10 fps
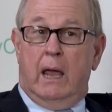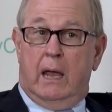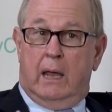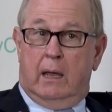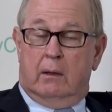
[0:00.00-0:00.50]

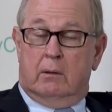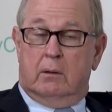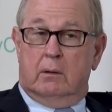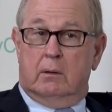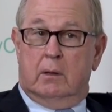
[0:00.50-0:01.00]

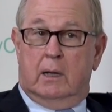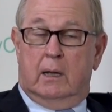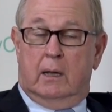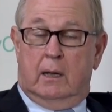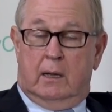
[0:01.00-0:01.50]
And
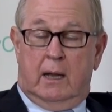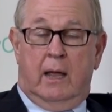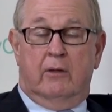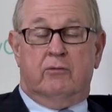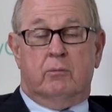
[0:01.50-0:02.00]

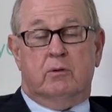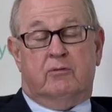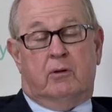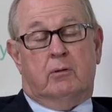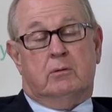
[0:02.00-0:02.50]
as a
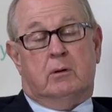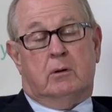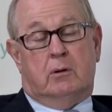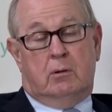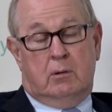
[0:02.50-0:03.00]
result,
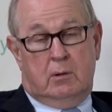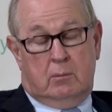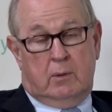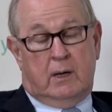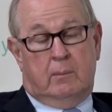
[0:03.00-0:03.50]
our
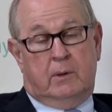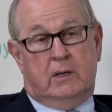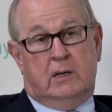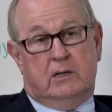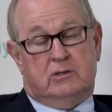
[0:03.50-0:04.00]
current
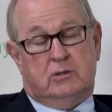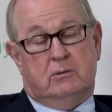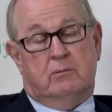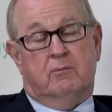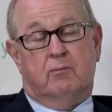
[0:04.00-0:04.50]

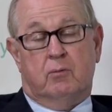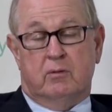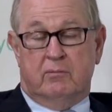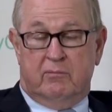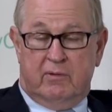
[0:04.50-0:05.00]
recommendation for
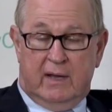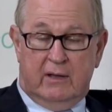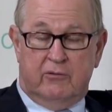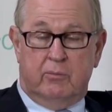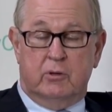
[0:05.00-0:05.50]
the
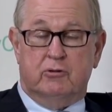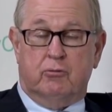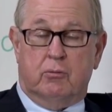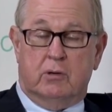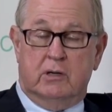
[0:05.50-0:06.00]
vast
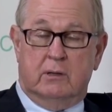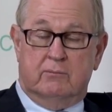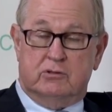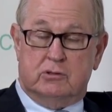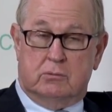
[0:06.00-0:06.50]
majority
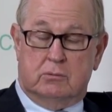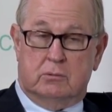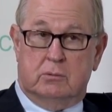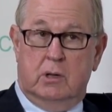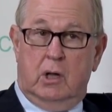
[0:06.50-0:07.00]
of
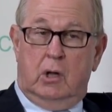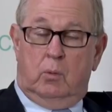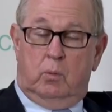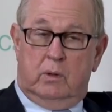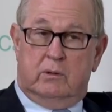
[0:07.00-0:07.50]
children
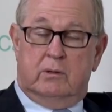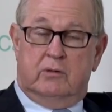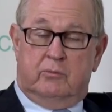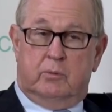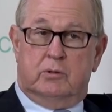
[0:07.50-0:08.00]
with
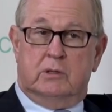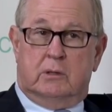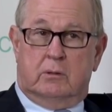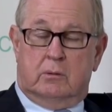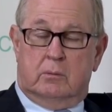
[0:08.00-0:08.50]
this
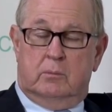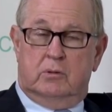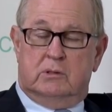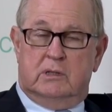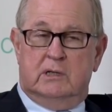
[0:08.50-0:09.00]
particular
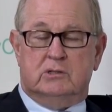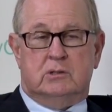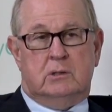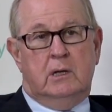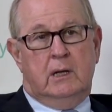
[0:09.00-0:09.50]

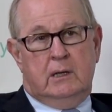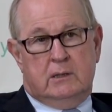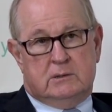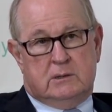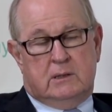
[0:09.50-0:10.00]
mutation
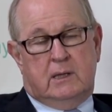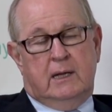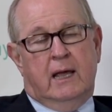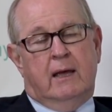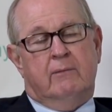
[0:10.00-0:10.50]
is that
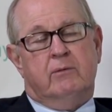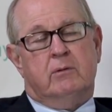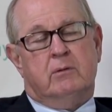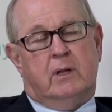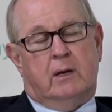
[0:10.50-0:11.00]
they have
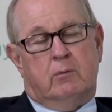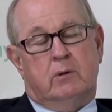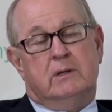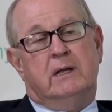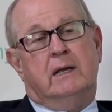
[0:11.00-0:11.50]
their
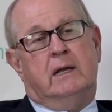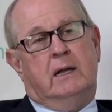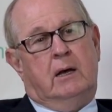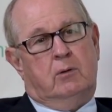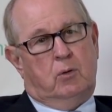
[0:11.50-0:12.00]
thyroid taken
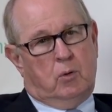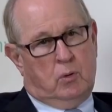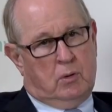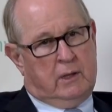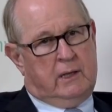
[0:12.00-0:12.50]
out
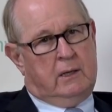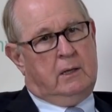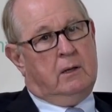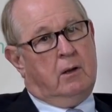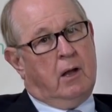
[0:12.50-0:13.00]
early
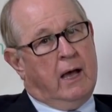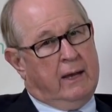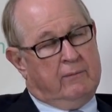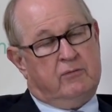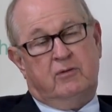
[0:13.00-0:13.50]
in
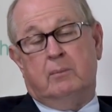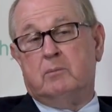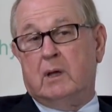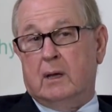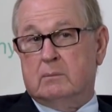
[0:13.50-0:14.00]
life,
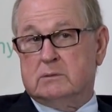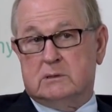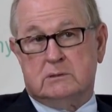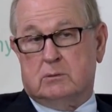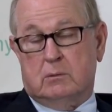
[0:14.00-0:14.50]
sometimes
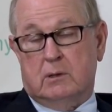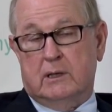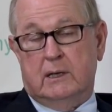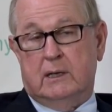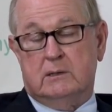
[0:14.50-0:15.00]
as
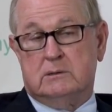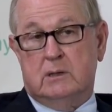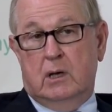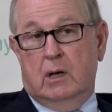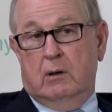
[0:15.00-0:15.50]
early as
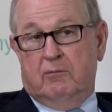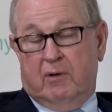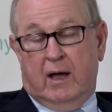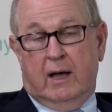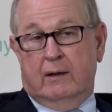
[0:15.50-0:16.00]

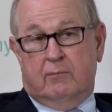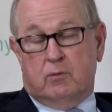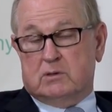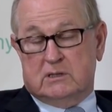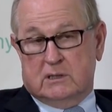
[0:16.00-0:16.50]
5
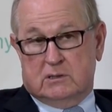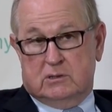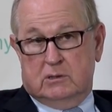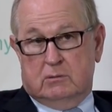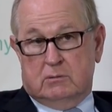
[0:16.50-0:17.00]
or
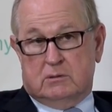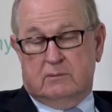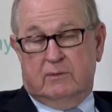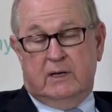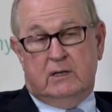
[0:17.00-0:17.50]
6 years
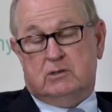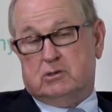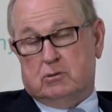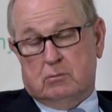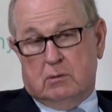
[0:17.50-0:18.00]
of age,
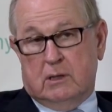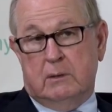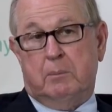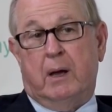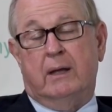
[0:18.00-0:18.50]

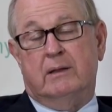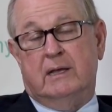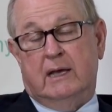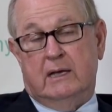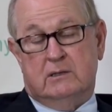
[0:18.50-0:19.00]
certainly by
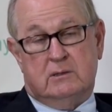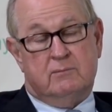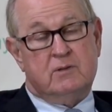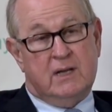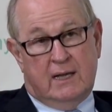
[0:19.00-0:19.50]
the age
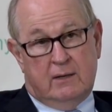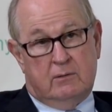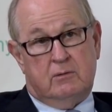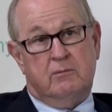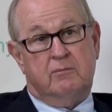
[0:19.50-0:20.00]
of
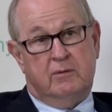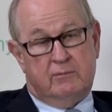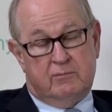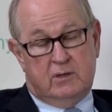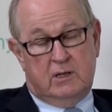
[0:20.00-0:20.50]
10 to
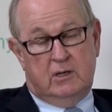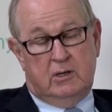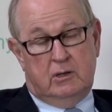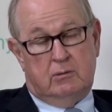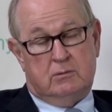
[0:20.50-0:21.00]

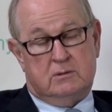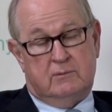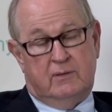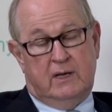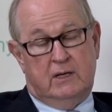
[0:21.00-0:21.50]
15 years
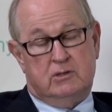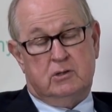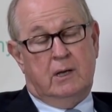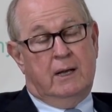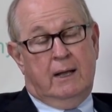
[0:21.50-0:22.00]
of
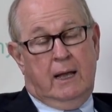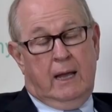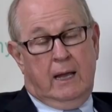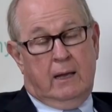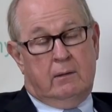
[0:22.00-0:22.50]
age.
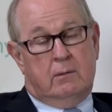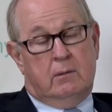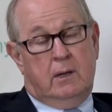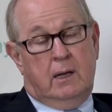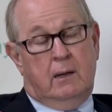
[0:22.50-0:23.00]
And
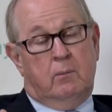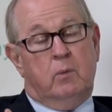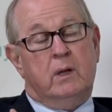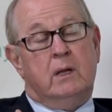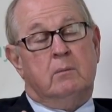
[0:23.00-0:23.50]

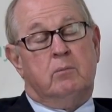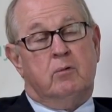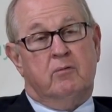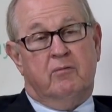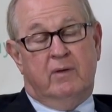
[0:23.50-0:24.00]
we can
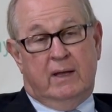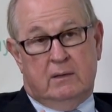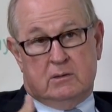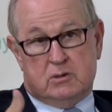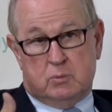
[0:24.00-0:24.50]

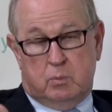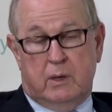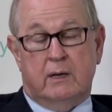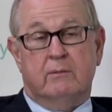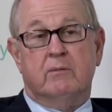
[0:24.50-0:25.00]
prevent
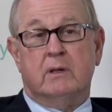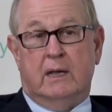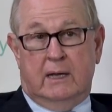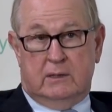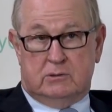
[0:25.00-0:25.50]
spread of the
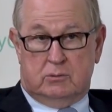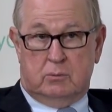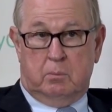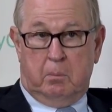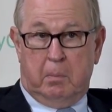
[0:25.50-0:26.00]

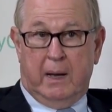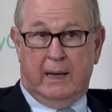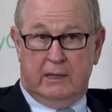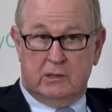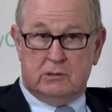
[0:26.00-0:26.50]
cancer
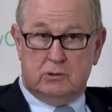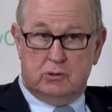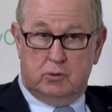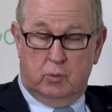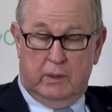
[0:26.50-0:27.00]
by
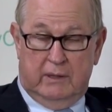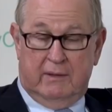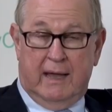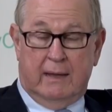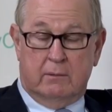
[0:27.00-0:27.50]
doing
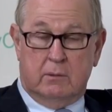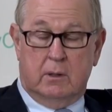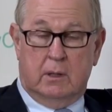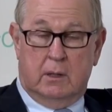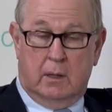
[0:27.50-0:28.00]
that
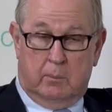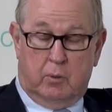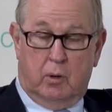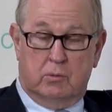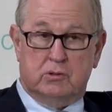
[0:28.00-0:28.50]

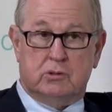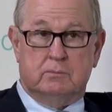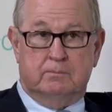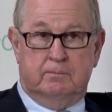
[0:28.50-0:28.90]
approach.